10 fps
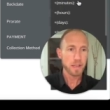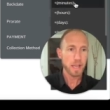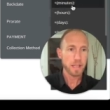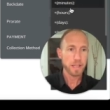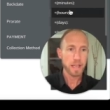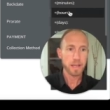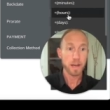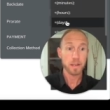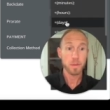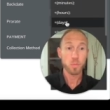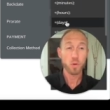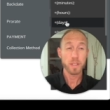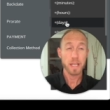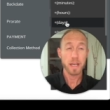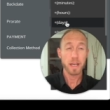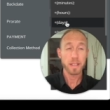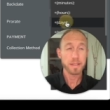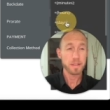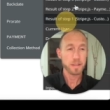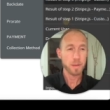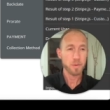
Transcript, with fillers: and then I'm going to put uh, the number